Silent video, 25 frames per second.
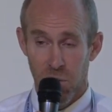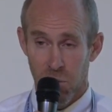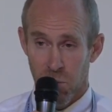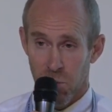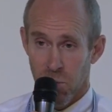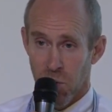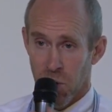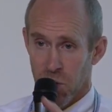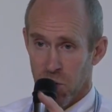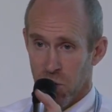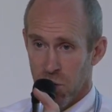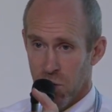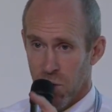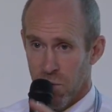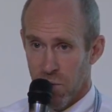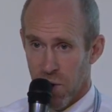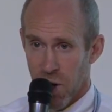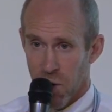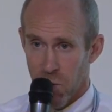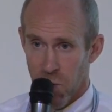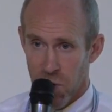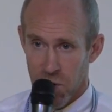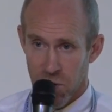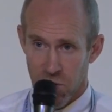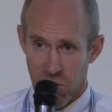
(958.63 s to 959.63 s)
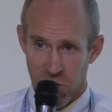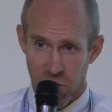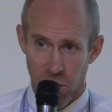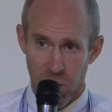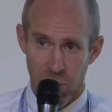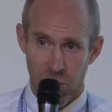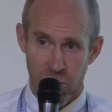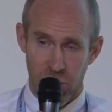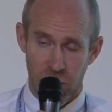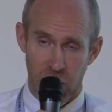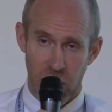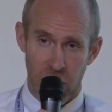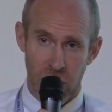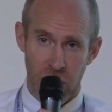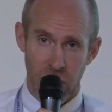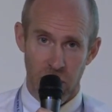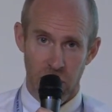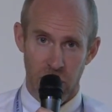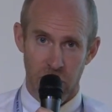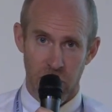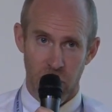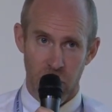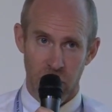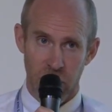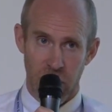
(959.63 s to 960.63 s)
well, you know very well yourself,
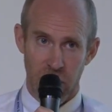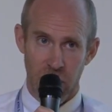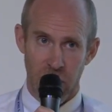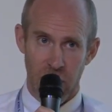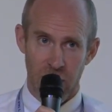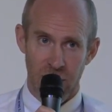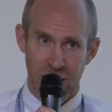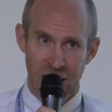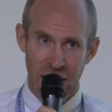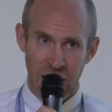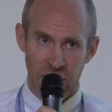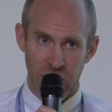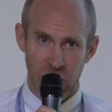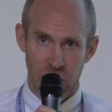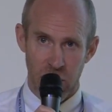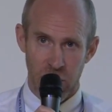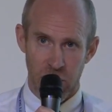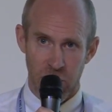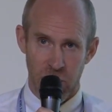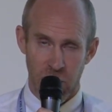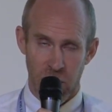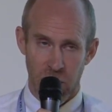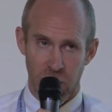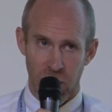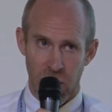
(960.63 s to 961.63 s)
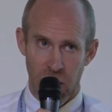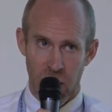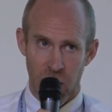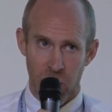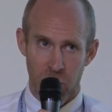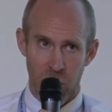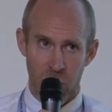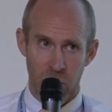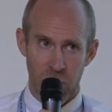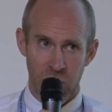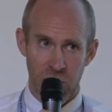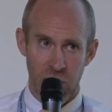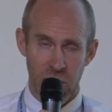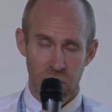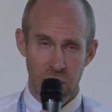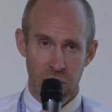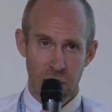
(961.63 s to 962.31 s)
Wolfgang, an active airport.